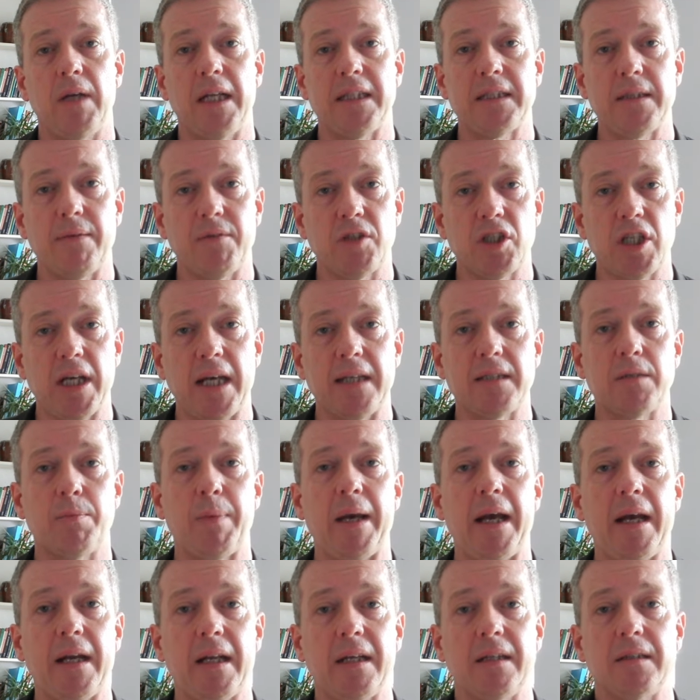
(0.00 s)
Let's have a chat
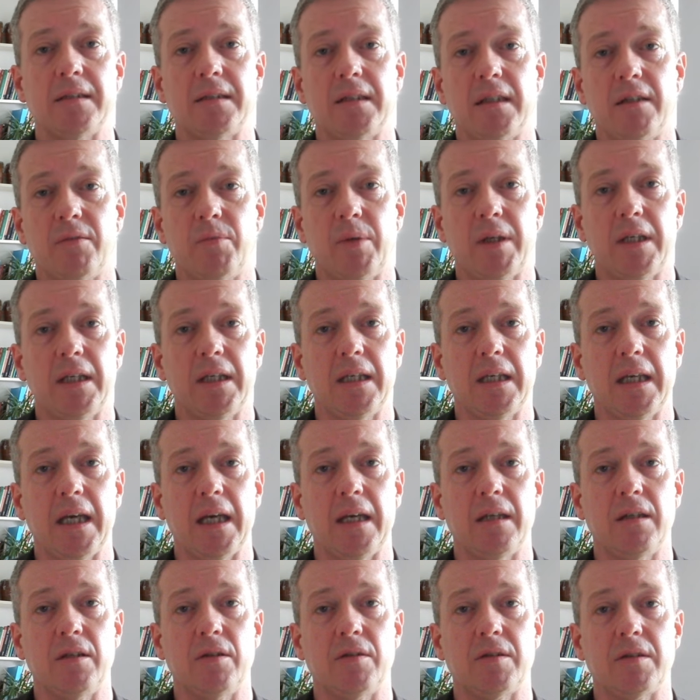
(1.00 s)
about it and see if we can
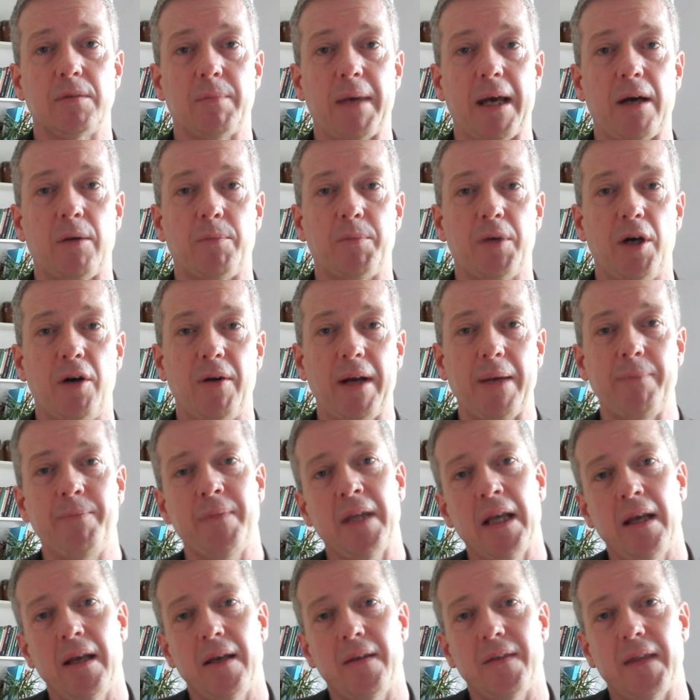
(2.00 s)
get you some help. All right,
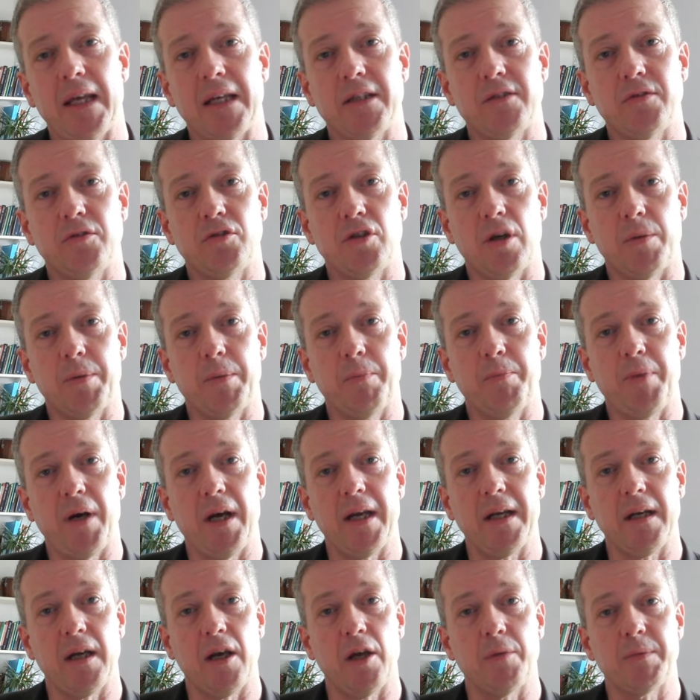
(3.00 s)
thanks for dropping
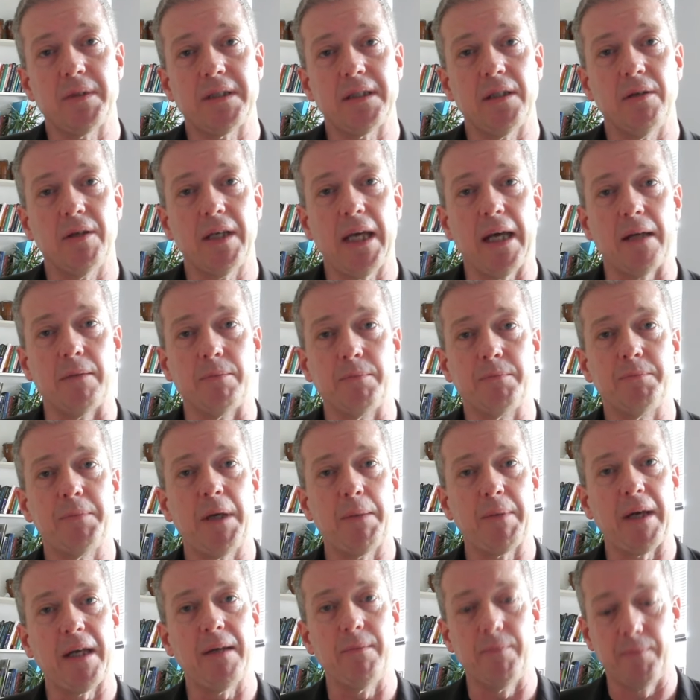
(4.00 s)
by, and I hope to see you again.
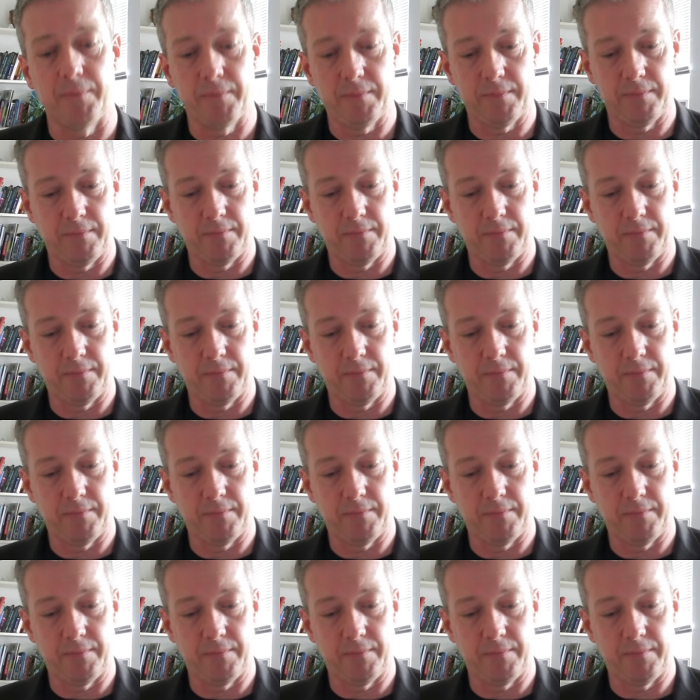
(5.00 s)
Bye-bye.